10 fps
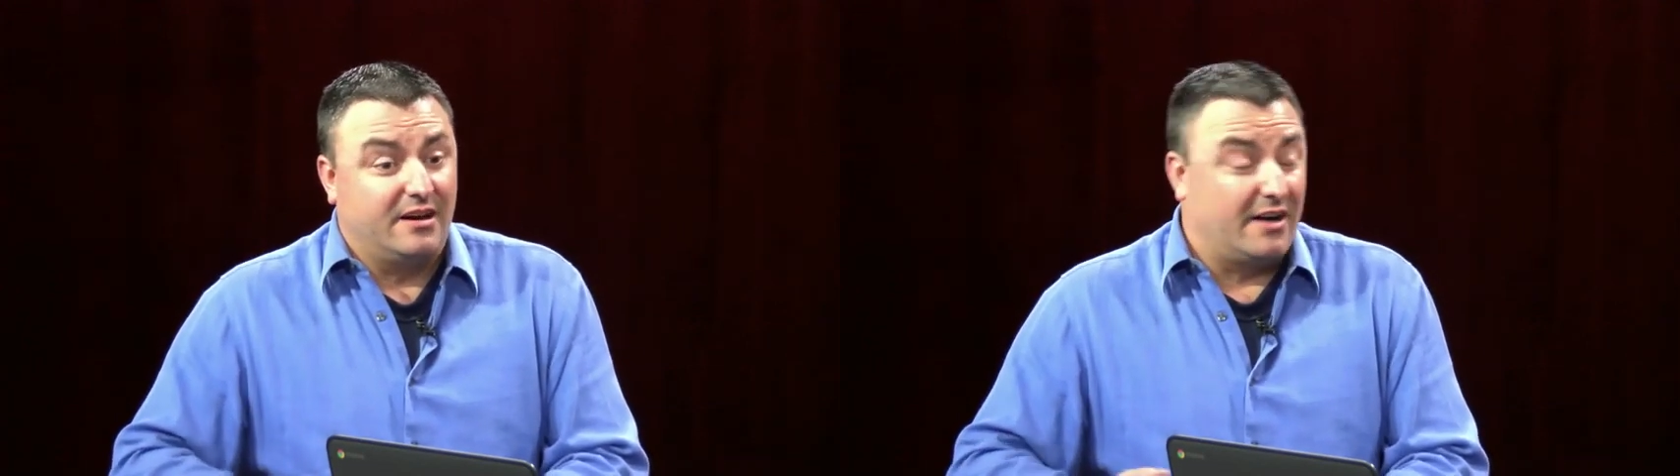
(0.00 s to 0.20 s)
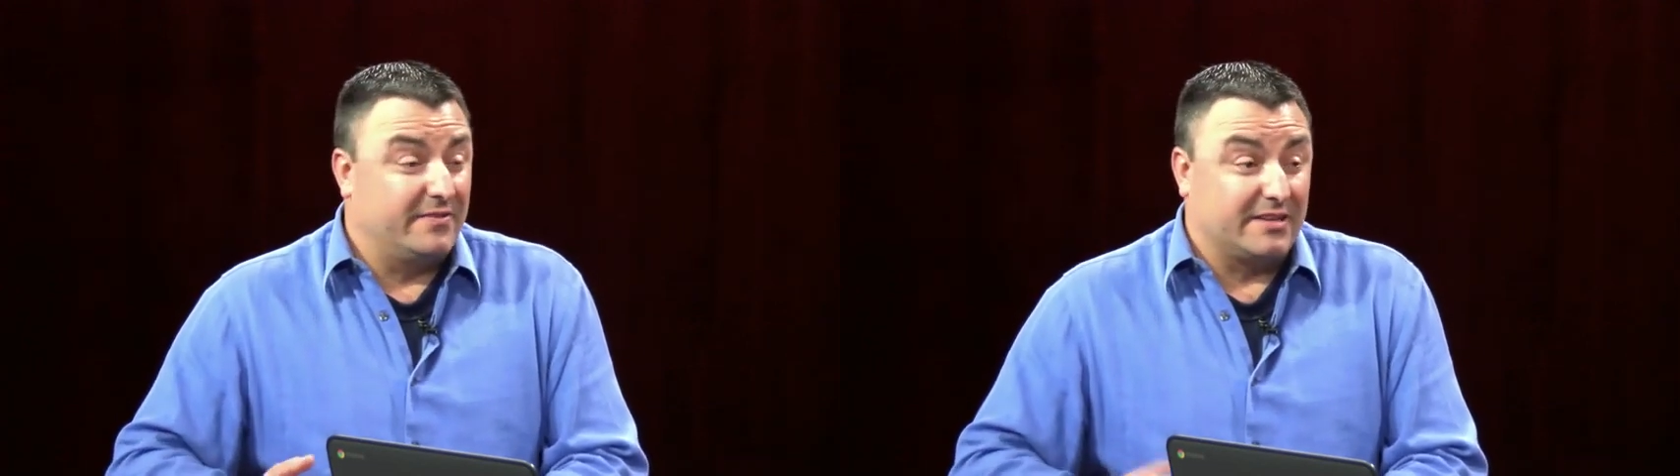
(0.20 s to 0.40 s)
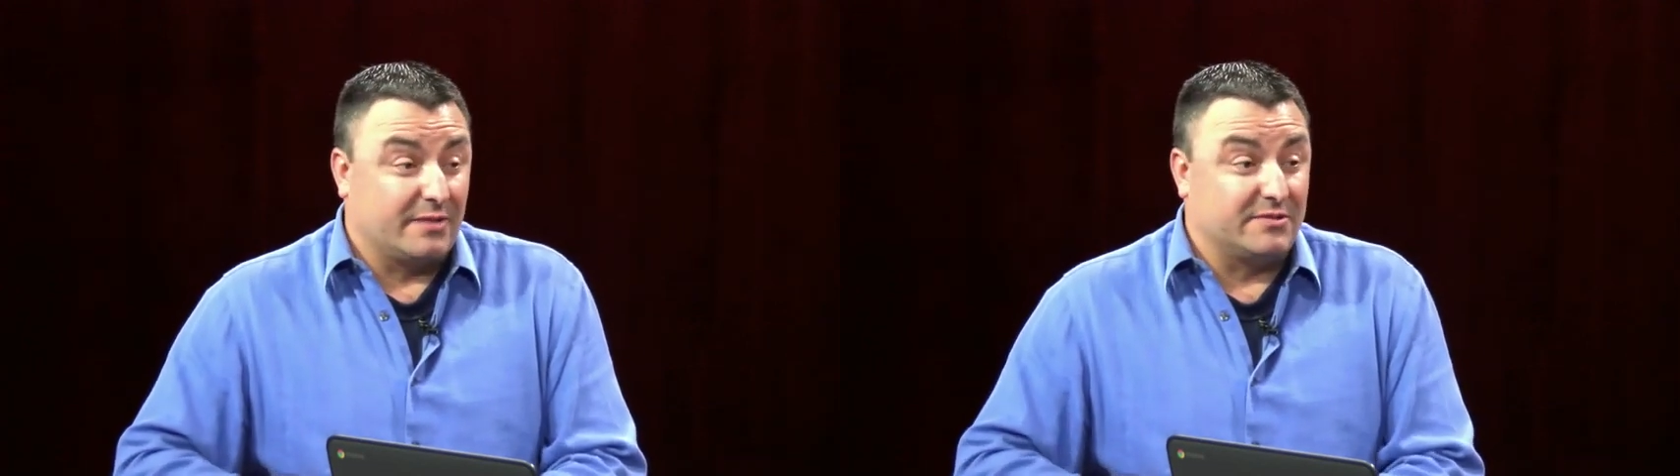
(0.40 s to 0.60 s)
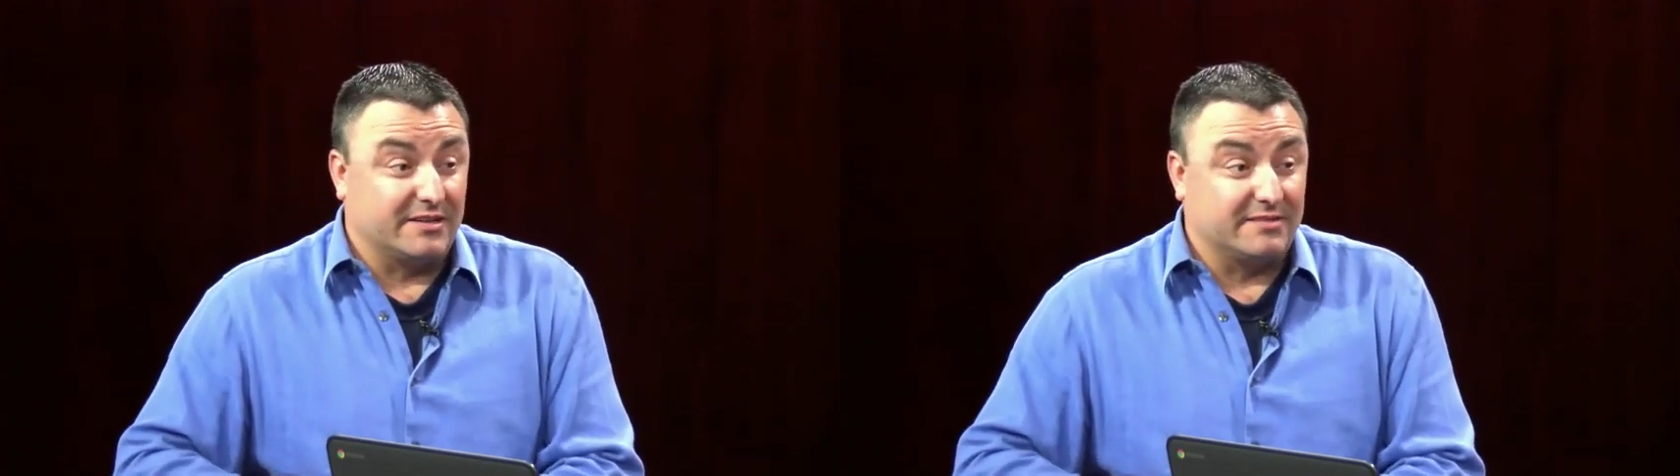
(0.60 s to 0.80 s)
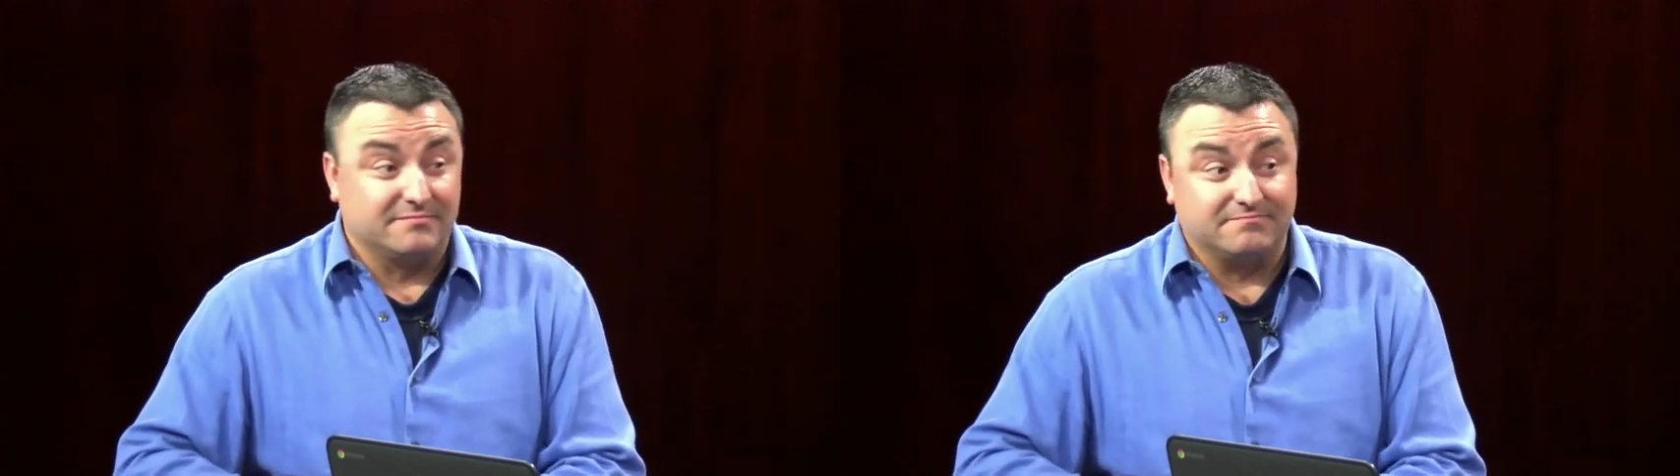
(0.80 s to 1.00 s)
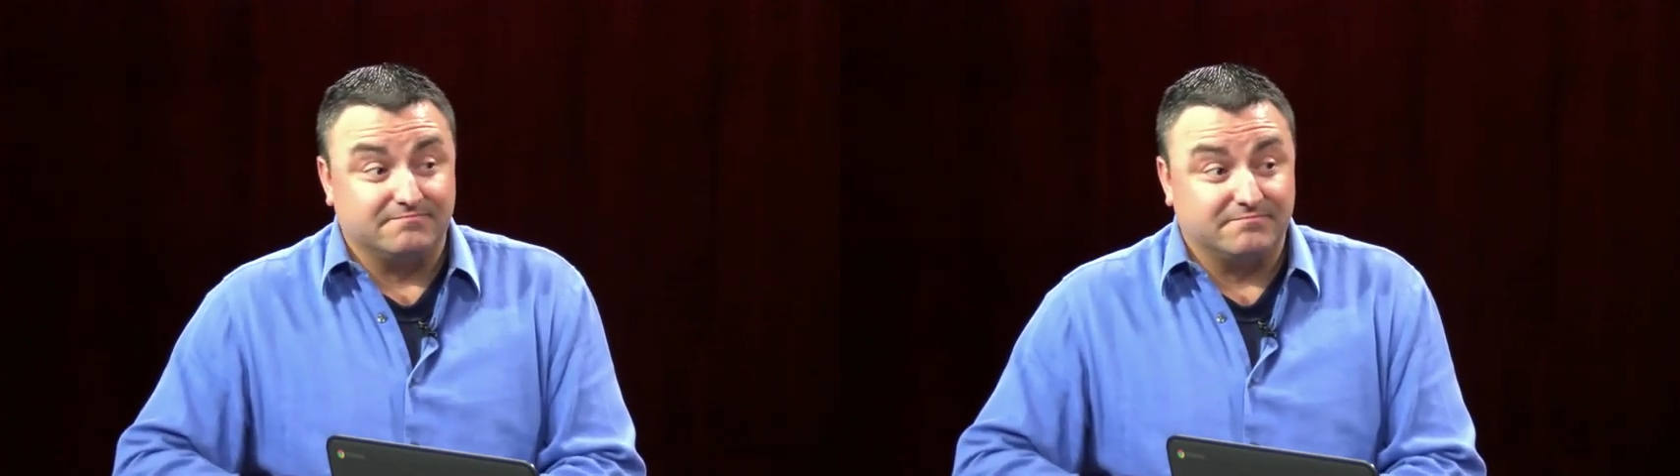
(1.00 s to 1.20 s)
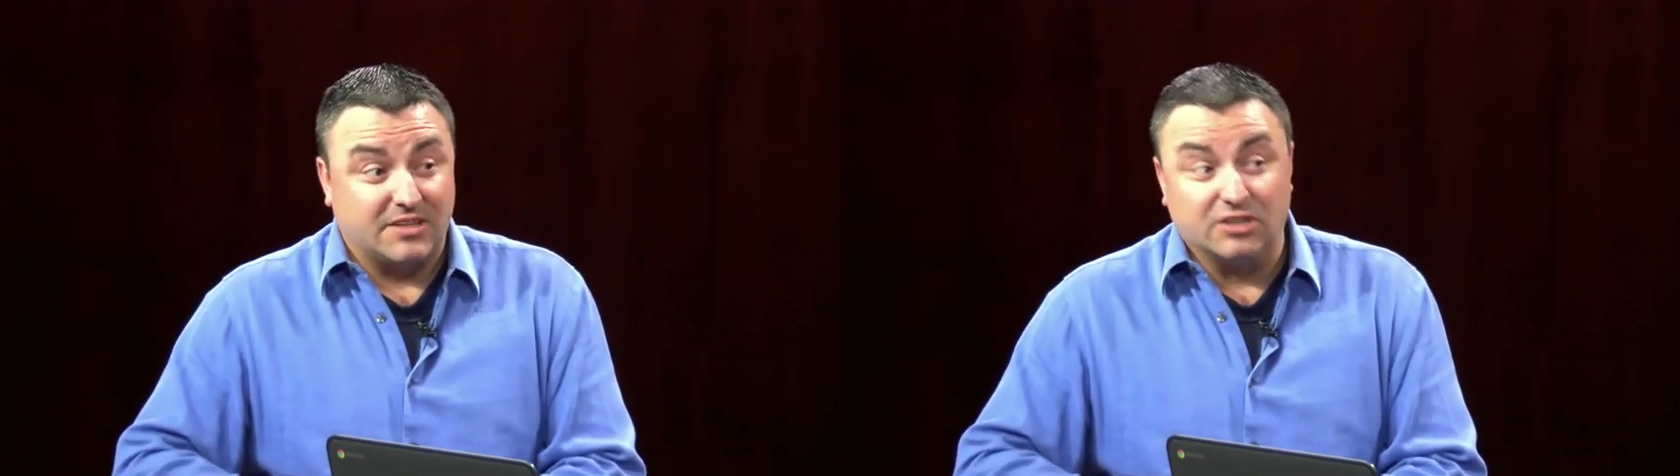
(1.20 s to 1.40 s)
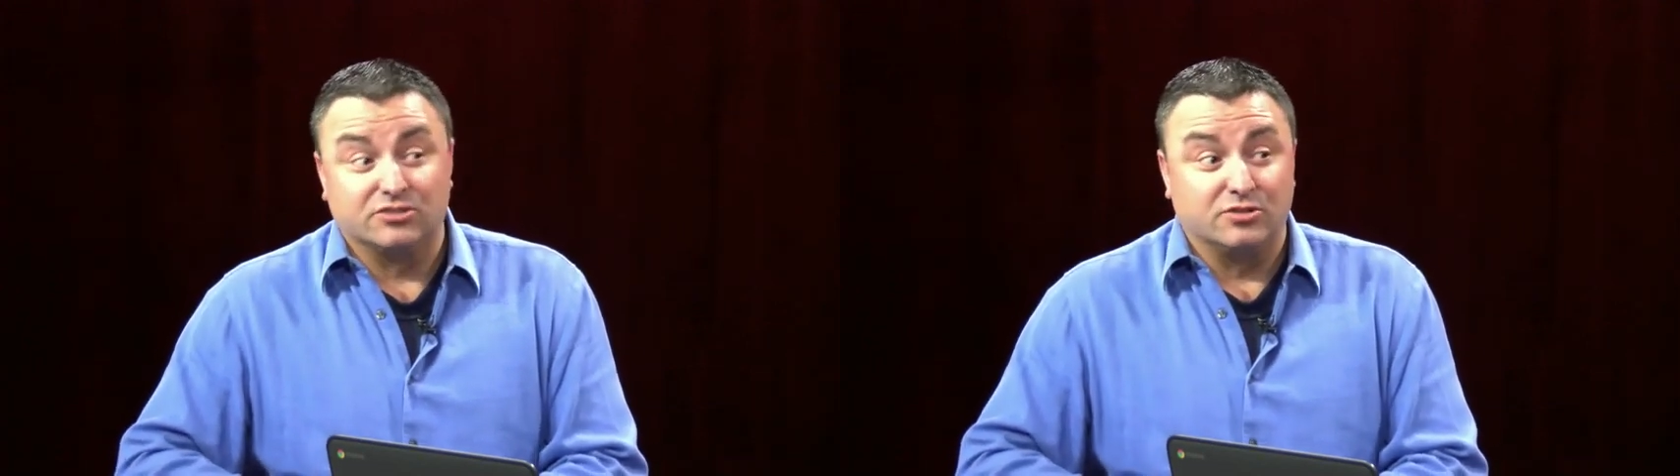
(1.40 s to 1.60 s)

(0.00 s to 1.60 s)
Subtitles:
oftentimes you can kill